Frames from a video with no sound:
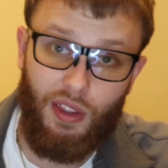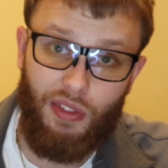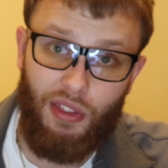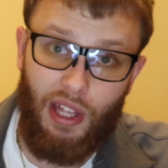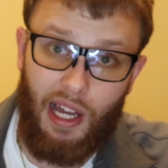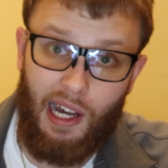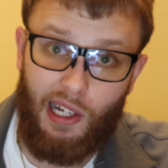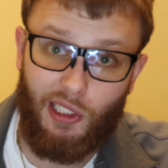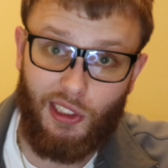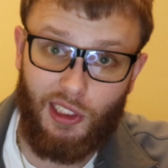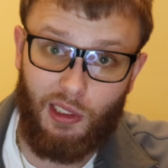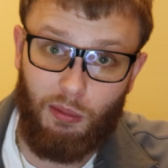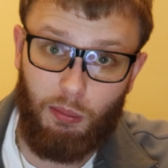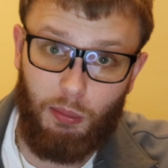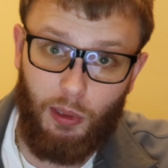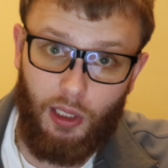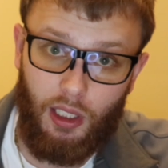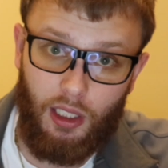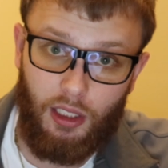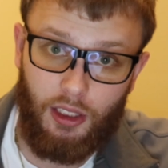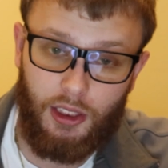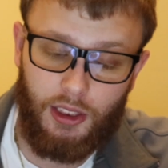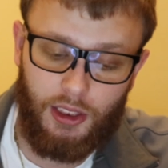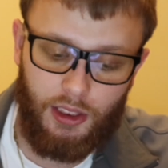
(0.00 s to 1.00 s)

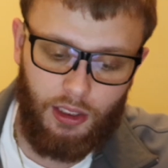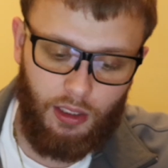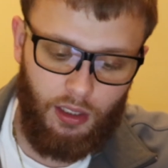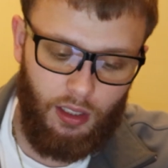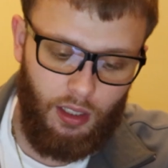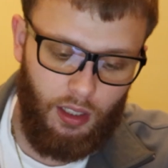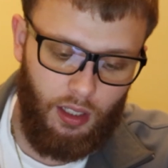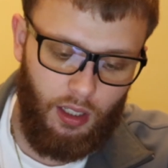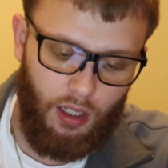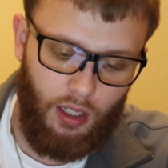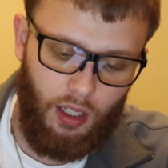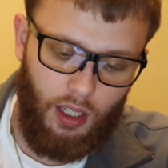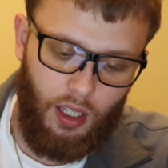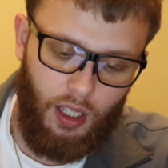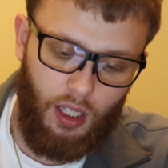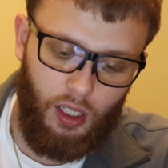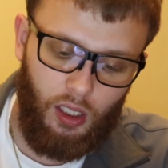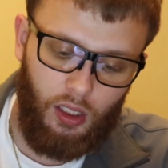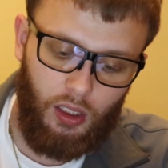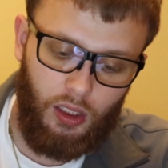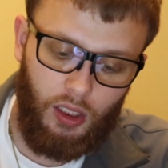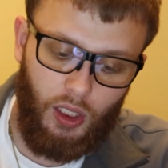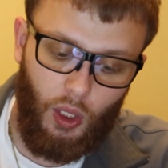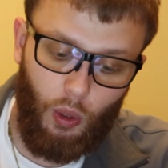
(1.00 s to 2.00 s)
$1,000.
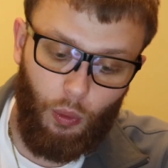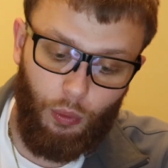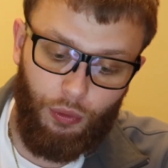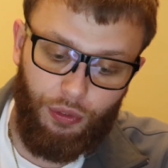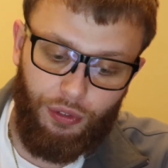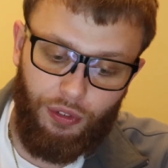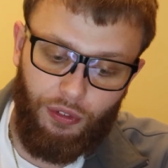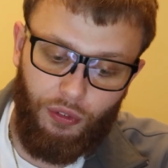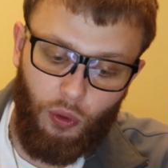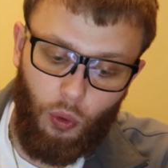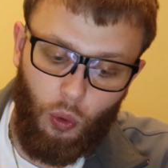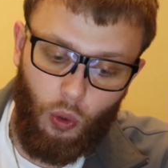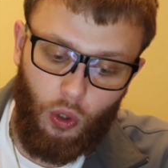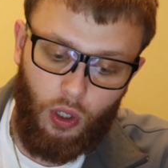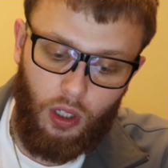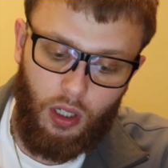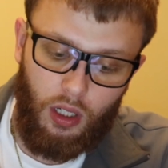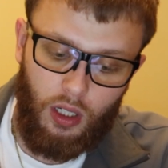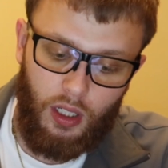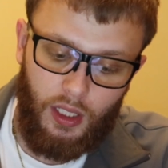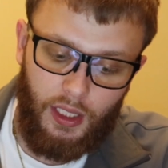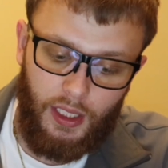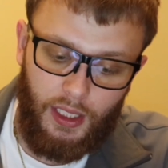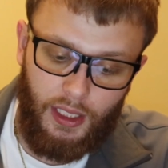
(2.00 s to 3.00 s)
Load
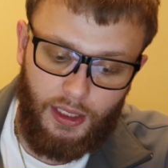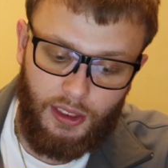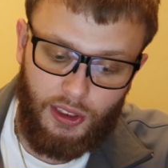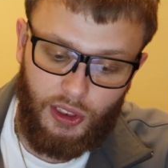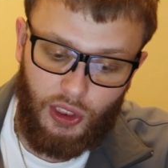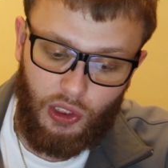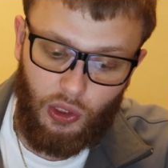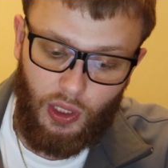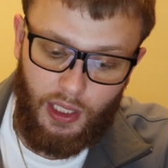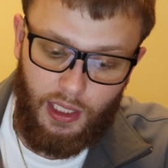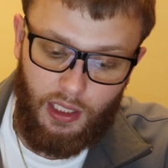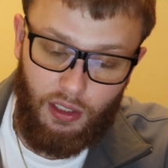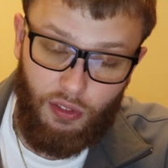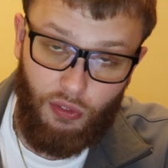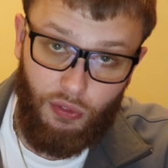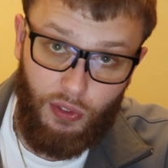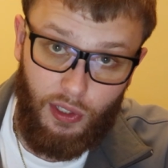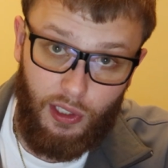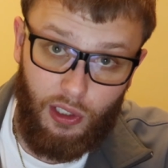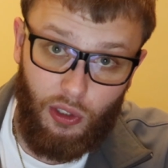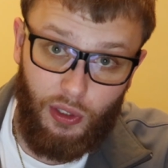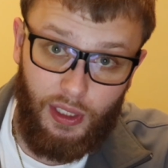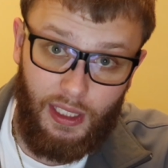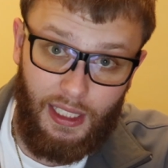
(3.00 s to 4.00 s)
4 is
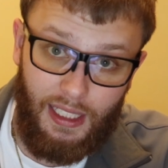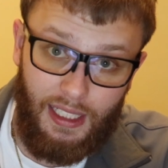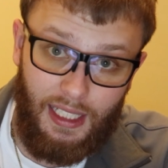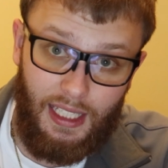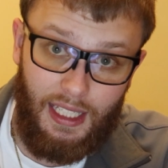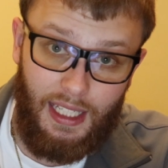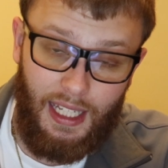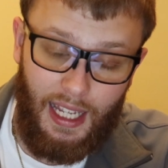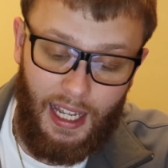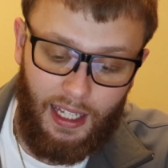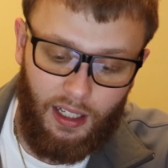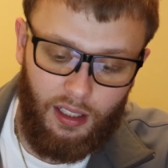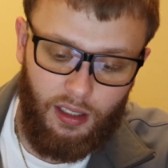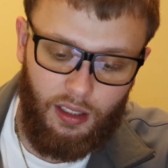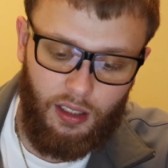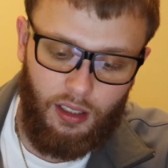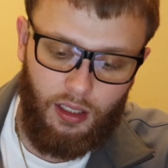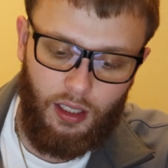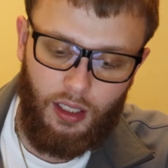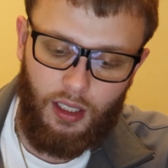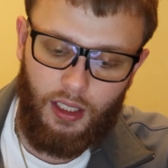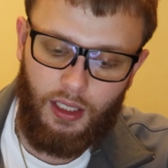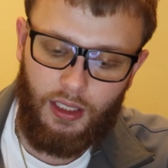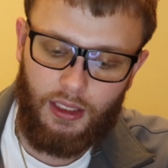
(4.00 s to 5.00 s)
Greenfield,
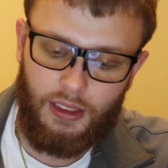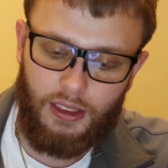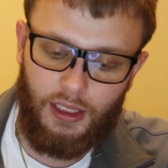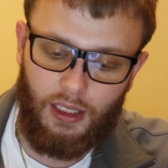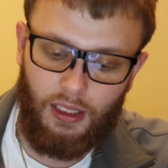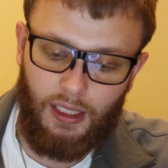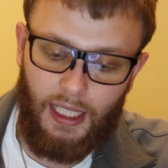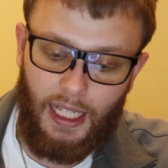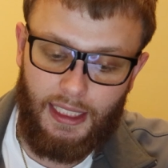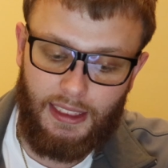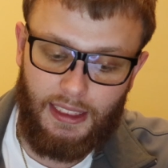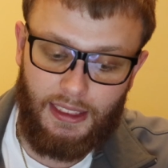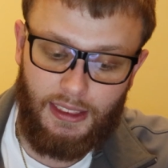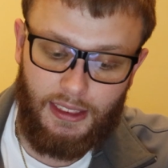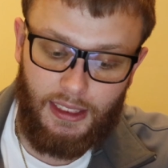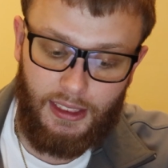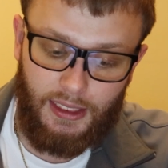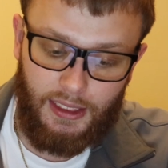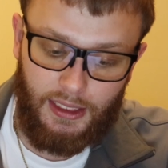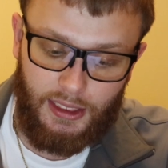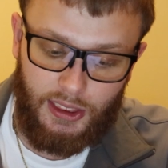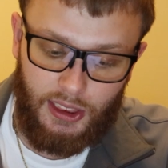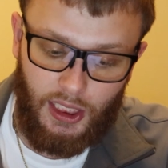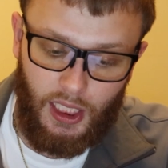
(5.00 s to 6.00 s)
Indiana to
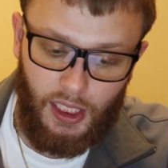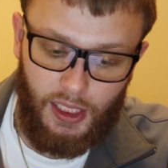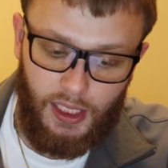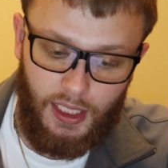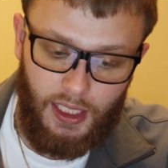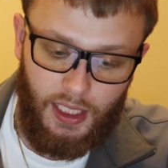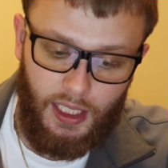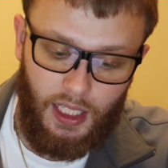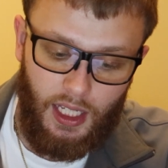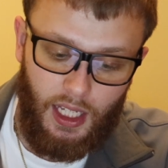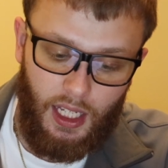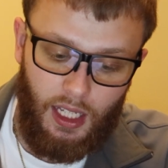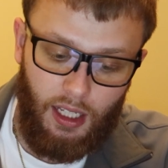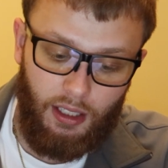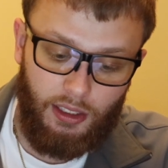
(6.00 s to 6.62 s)
Lexington, Kentucky.